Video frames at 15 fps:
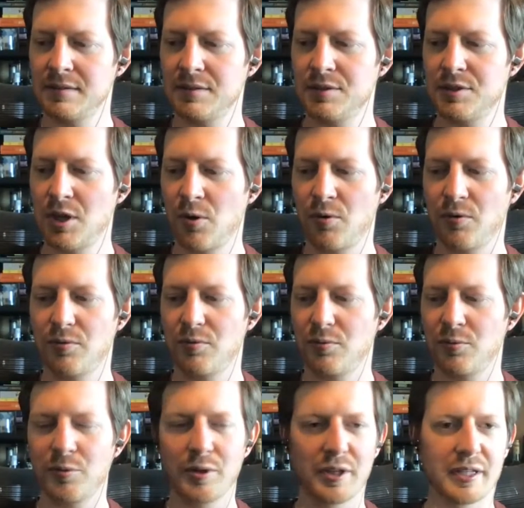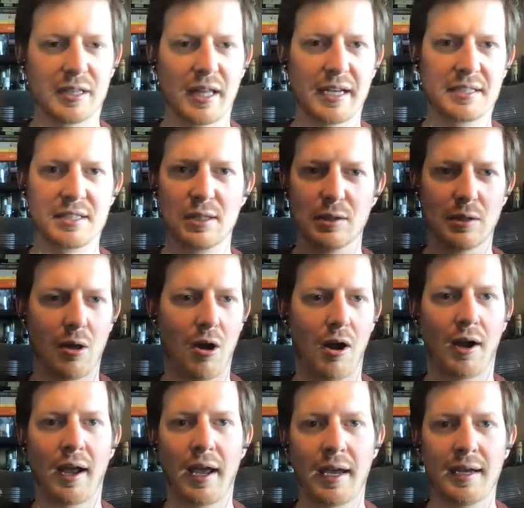don't really like to
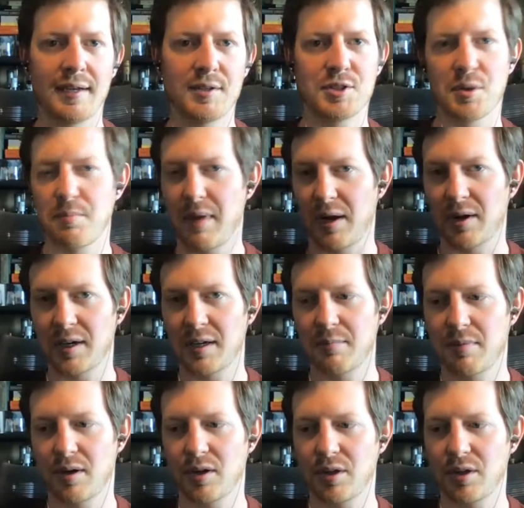long age American barley